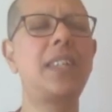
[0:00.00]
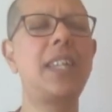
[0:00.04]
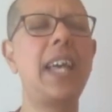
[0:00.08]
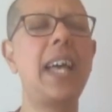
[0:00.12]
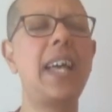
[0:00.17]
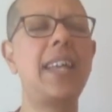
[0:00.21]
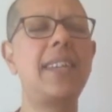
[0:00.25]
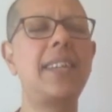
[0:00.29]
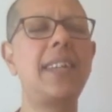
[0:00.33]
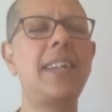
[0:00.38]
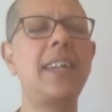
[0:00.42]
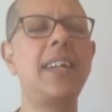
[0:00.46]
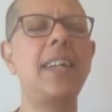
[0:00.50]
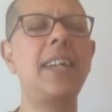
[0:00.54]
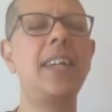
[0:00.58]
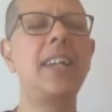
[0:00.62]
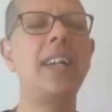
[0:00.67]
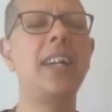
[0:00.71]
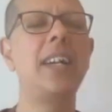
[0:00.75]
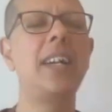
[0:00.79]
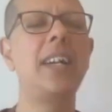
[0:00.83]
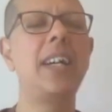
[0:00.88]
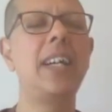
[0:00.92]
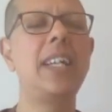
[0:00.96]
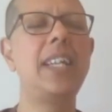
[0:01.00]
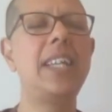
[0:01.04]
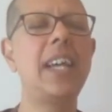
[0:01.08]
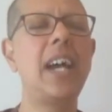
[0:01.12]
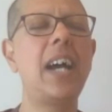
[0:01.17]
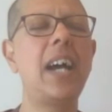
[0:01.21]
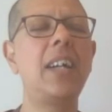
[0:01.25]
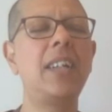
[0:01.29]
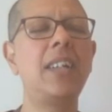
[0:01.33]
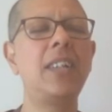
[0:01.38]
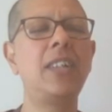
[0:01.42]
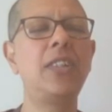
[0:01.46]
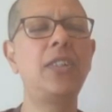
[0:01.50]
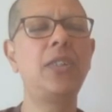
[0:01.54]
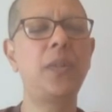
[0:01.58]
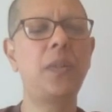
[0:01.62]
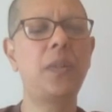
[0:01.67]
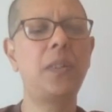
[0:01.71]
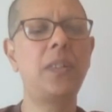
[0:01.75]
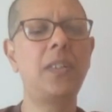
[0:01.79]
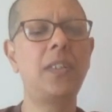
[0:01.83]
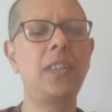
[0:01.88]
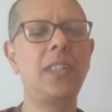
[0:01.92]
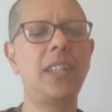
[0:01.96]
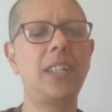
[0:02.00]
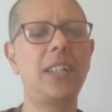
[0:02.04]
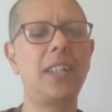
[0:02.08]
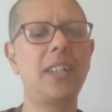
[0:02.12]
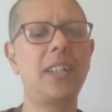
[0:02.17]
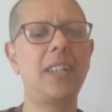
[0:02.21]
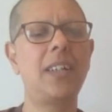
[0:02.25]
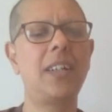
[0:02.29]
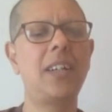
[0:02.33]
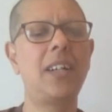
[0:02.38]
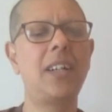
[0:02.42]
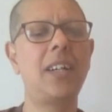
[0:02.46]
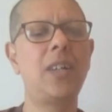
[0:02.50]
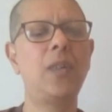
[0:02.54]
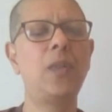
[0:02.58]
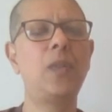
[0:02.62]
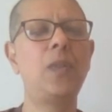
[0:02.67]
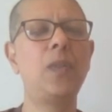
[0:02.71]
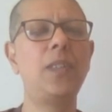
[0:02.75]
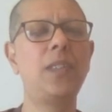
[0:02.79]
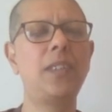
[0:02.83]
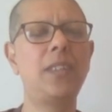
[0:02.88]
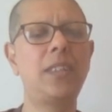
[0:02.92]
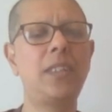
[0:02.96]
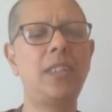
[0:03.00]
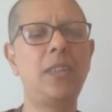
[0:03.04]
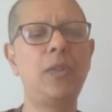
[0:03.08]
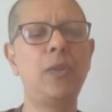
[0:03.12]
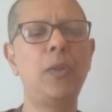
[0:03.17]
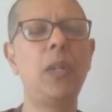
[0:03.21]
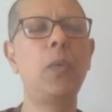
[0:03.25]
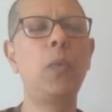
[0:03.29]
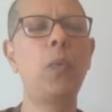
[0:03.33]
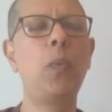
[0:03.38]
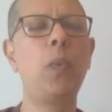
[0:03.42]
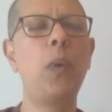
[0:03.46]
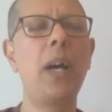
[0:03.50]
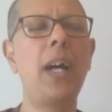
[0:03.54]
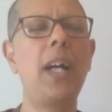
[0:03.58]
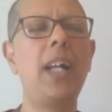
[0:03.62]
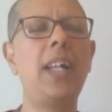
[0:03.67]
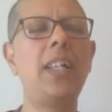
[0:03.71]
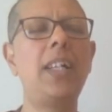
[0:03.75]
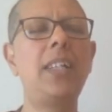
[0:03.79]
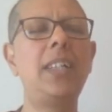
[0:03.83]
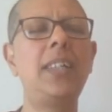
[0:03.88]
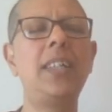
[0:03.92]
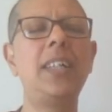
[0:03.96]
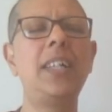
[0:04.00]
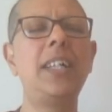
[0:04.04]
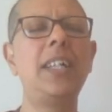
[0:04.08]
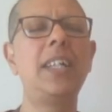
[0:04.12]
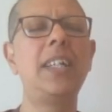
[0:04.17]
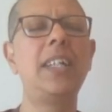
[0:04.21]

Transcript: She has a young daughter who's doing well.